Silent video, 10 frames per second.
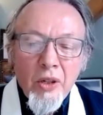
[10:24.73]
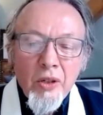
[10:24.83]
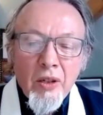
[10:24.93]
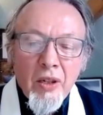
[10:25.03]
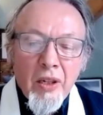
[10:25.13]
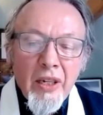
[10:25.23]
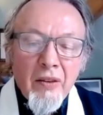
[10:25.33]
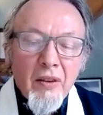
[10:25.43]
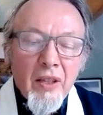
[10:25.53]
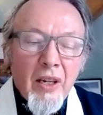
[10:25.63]
beneath
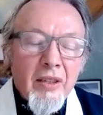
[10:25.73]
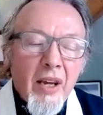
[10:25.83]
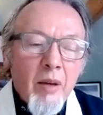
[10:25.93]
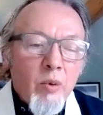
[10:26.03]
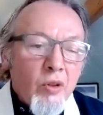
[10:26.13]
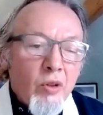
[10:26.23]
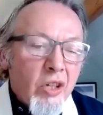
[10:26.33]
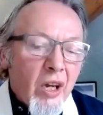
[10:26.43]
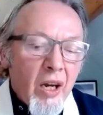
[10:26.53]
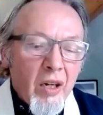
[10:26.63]
the dappled
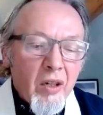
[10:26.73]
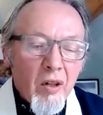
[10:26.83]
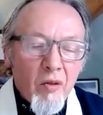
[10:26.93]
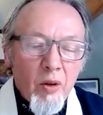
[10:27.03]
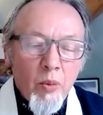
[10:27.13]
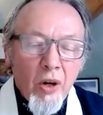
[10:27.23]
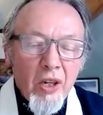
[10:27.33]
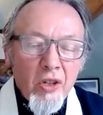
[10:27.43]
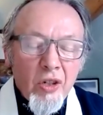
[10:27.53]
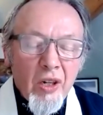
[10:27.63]
shade of the Bodhi
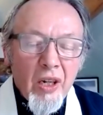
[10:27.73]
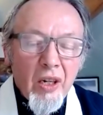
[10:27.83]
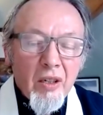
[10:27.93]
tree,